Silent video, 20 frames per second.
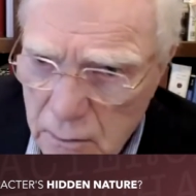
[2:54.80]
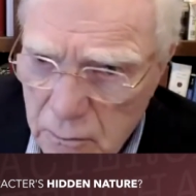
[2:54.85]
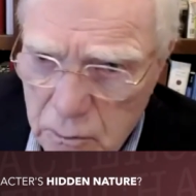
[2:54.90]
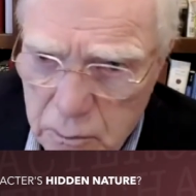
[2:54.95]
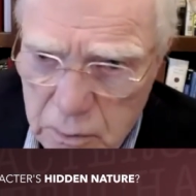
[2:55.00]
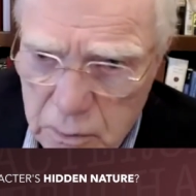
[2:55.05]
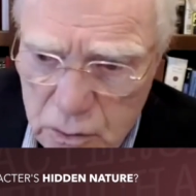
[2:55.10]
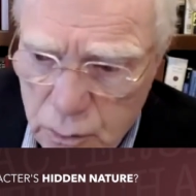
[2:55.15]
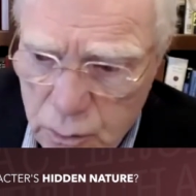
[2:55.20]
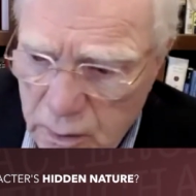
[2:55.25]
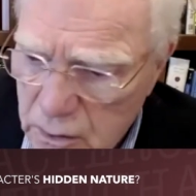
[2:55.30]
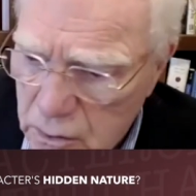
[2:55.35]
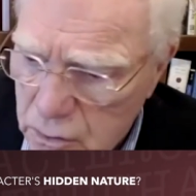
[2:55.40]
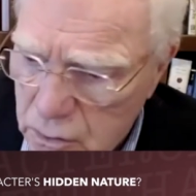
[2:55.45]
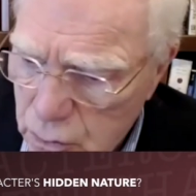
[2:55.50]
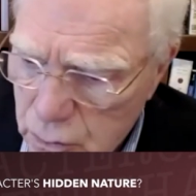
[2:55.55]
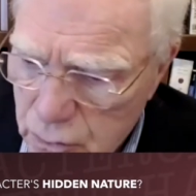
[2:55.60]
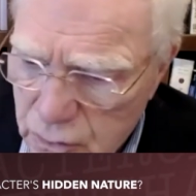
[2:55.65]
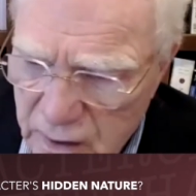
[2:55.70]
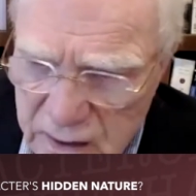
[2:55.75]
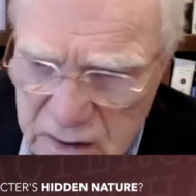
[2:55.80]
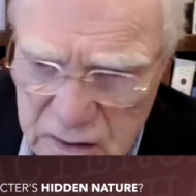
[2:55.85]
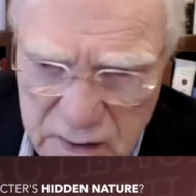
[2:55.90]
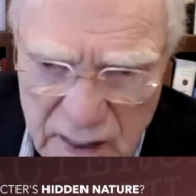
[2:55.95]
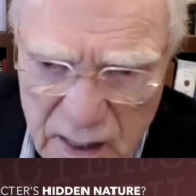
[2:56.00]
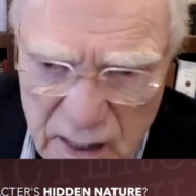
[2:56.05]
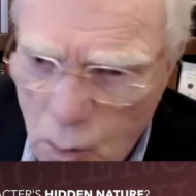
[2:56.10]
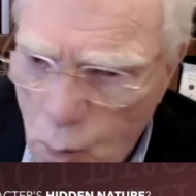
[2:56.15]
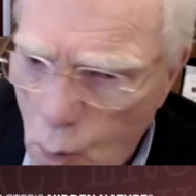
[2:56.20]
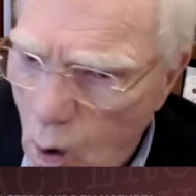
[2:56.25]
between two things they
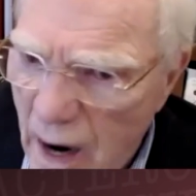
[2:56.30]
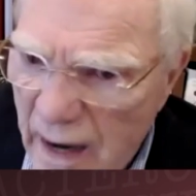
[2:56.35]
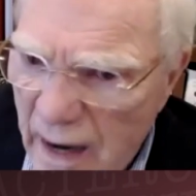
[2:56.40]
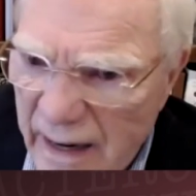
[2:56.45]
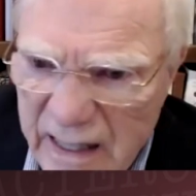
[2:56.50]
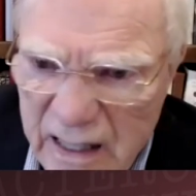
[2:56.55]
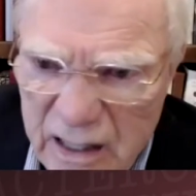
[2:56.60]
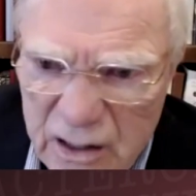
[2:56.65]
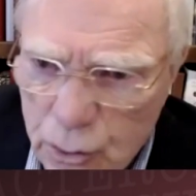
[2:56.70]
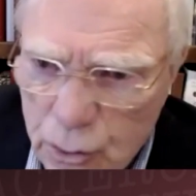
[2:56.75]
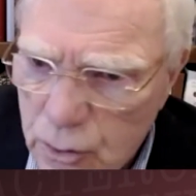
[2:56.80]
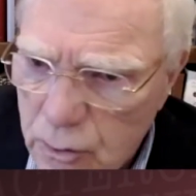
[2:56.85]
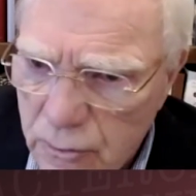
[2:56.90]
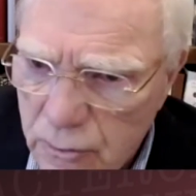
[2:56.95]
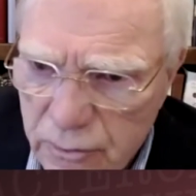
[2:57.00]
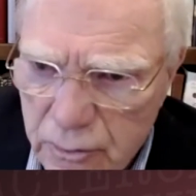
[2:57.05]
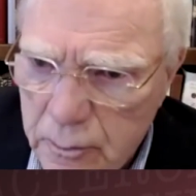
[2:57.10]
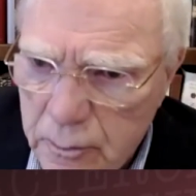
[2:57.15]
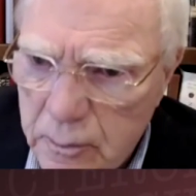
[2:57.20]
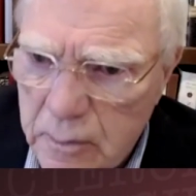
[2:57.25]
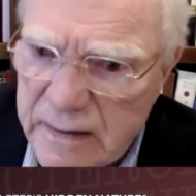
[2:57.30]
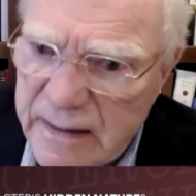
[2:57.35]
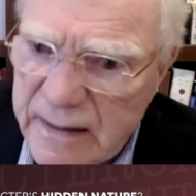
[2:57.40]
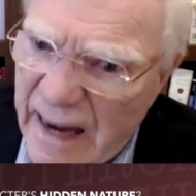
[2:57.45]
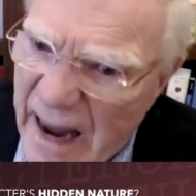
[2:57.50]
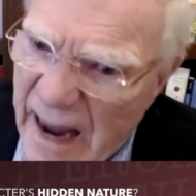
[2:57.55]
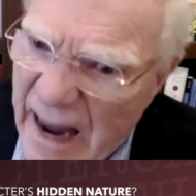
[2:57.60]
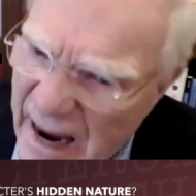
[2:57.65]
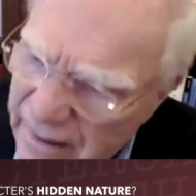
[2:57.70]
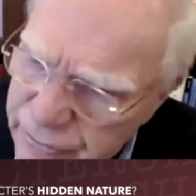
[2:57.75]
don't want either of them, but they
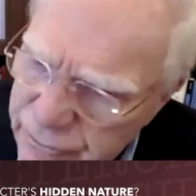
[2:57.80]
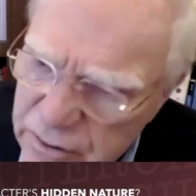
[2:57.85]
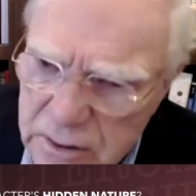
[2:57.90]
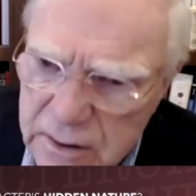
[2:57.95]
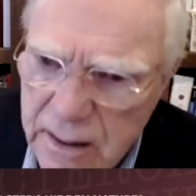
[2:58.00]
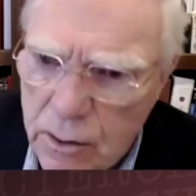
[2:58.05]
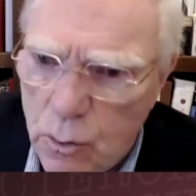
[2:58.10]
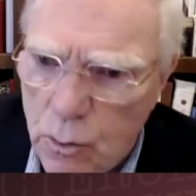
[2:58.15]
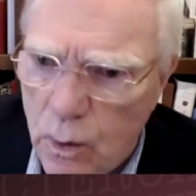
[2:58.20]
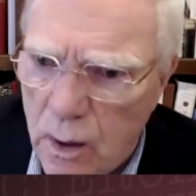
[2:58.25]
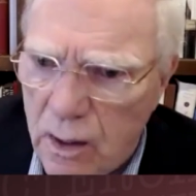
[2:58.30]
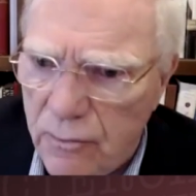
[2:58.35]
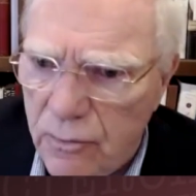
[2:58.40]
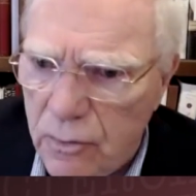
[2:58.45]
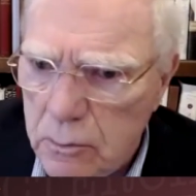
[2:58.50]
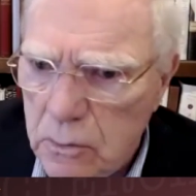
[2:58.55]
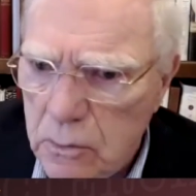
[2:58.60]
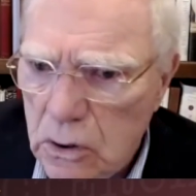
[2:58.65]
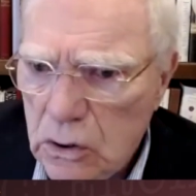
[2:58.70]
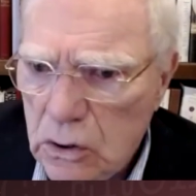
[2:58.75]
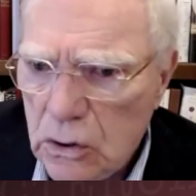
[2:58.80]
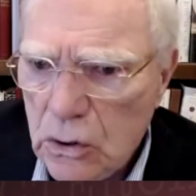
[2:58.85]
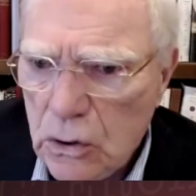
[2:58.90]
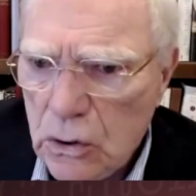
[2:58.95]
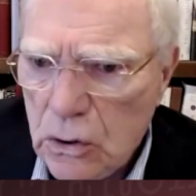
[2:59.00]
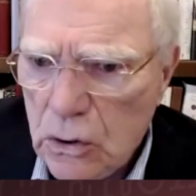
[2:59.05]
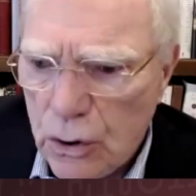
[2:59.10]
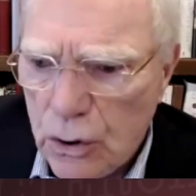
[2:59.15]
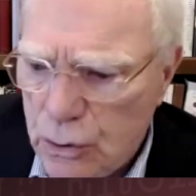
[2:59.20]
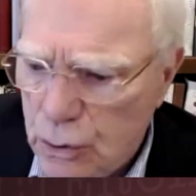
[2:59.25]
have to take one of them,
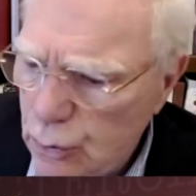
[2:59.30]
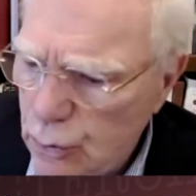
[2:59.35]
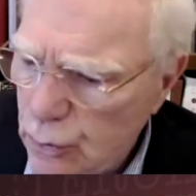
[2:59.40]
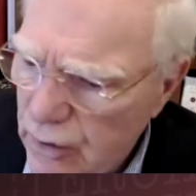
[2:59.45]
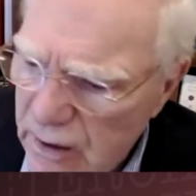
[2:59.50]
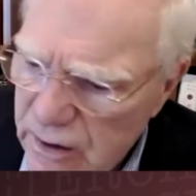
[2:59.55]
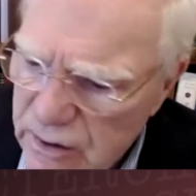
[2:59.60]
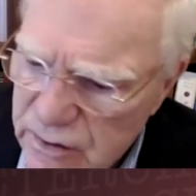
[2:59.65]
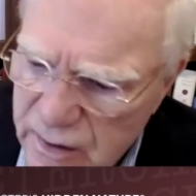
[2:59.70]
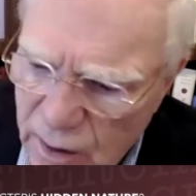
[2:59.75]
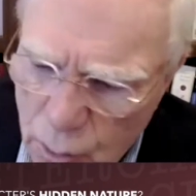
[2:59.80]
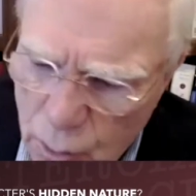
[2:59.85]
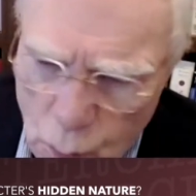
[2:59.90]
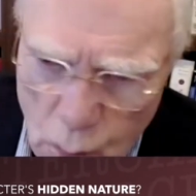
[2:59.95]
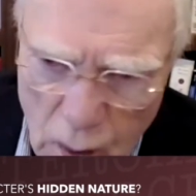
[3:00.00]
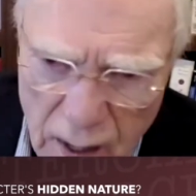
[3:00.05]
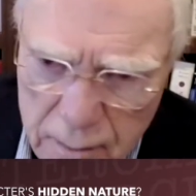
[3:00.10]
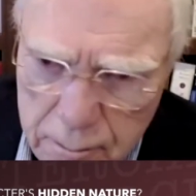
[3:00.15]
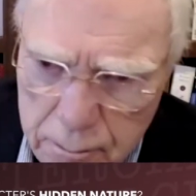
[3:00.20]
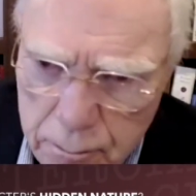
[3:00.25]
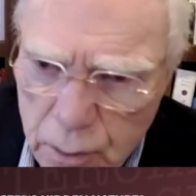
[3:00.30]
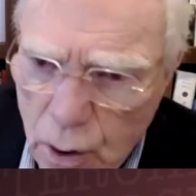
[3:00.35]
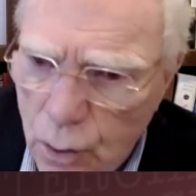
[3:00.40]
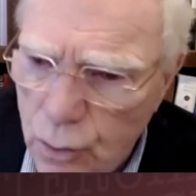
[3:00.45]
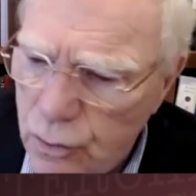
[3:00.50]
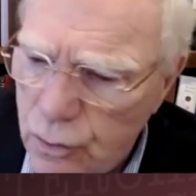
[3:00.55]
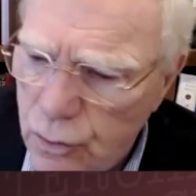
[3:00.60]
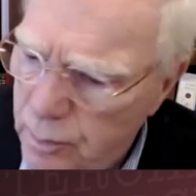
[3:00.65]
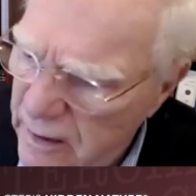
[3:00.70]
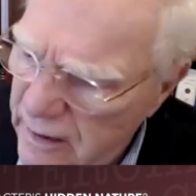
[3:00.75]
or two things they want
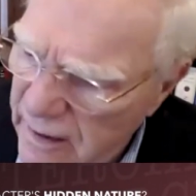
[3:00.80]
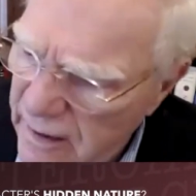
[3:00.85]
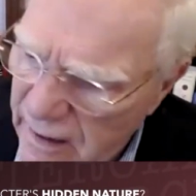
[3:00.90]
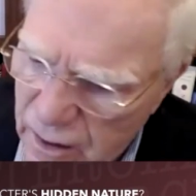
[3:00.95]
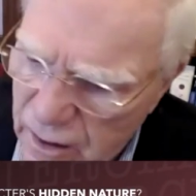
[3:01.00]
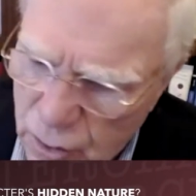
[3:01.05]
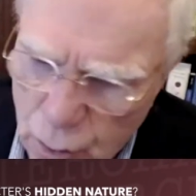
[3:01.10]
both, but they can